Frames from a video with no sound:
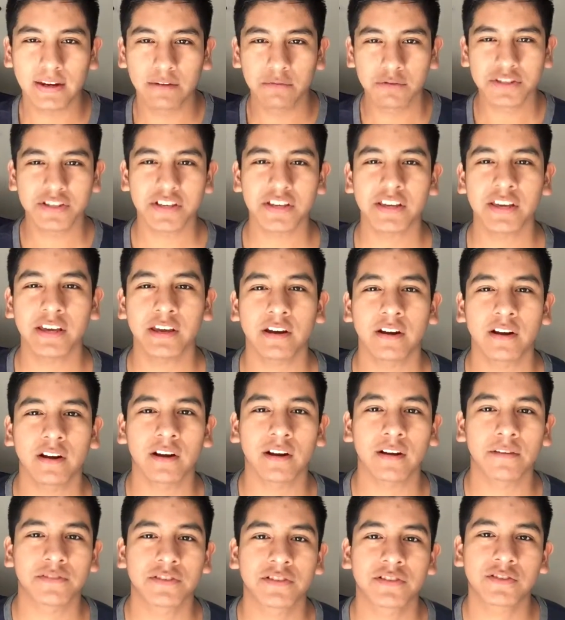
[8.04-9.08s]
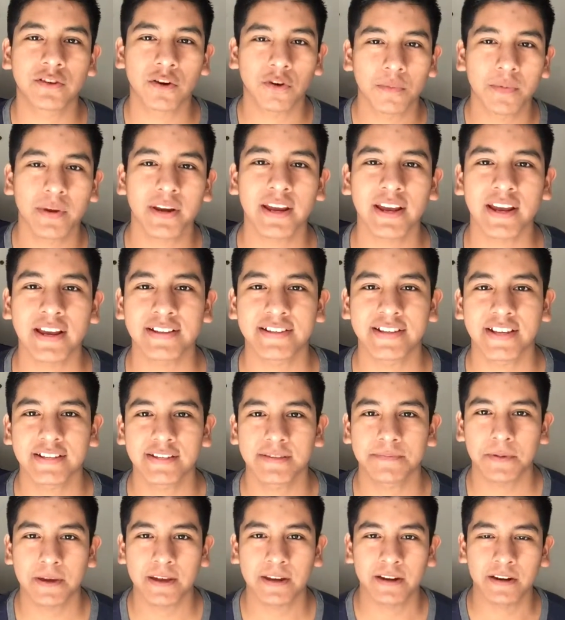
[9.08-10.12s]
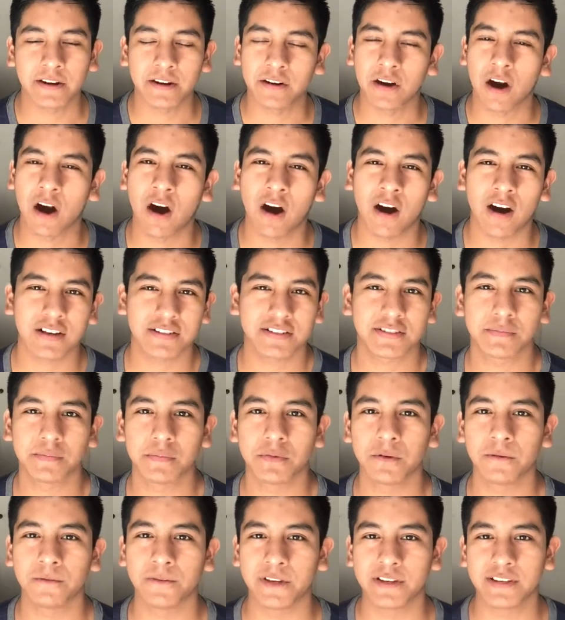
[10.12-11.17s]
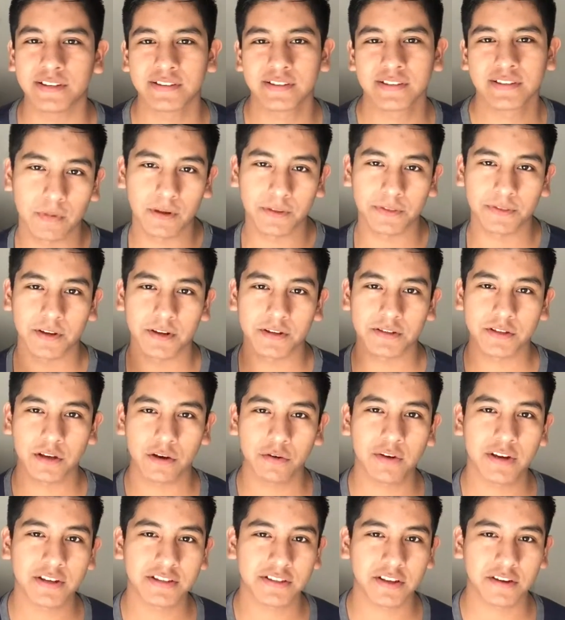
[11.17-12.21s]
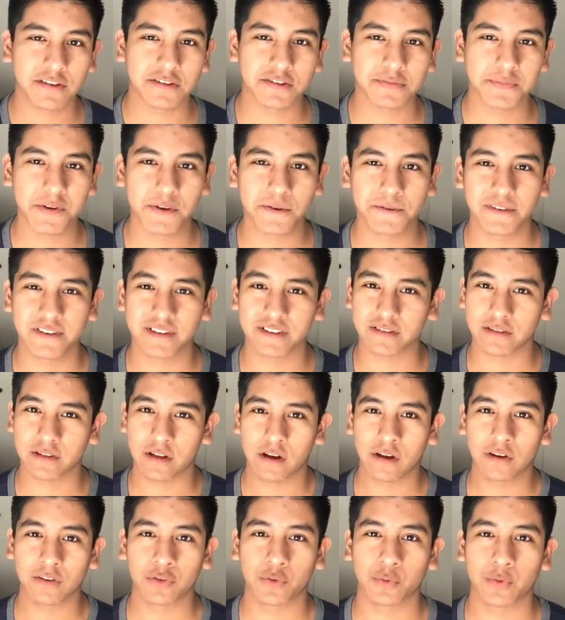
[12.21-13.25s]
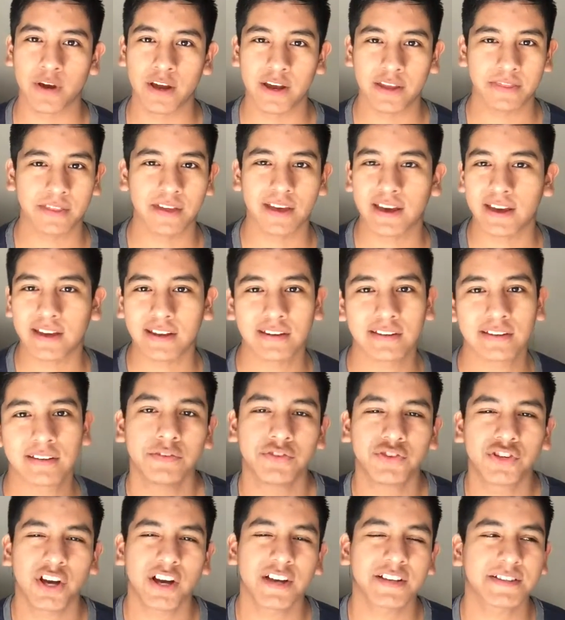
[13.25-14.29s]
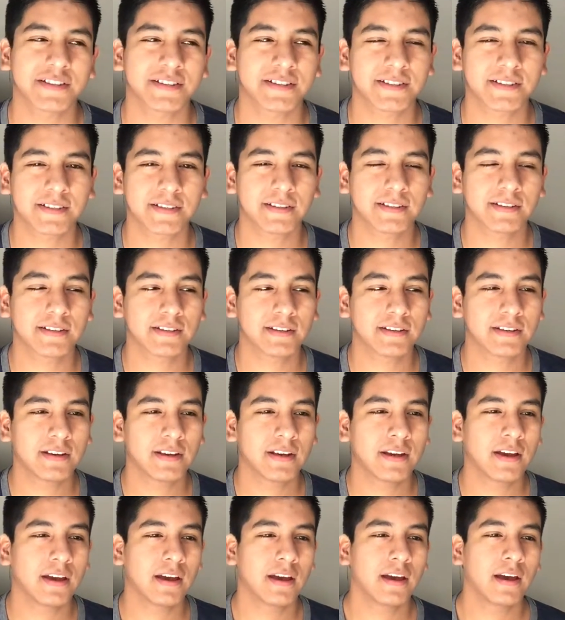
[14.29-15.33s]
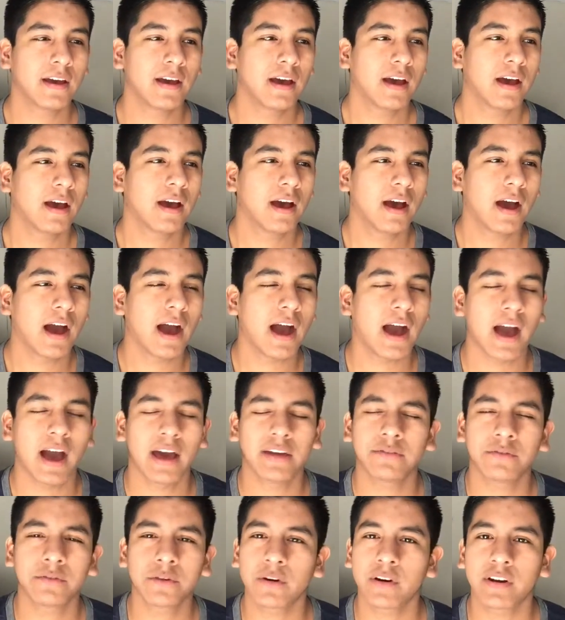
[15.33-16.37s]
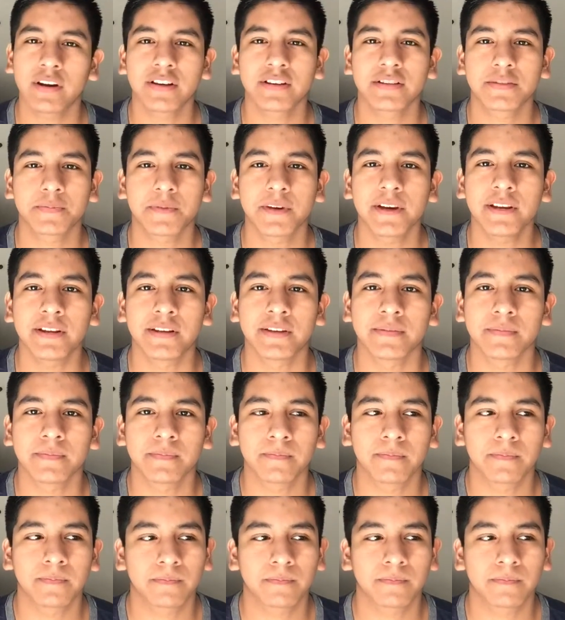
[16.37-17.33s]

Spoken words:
And it was a year of so many anticipated and awesome movies. But there's always those movies along the way that just... I don't know how to explain it.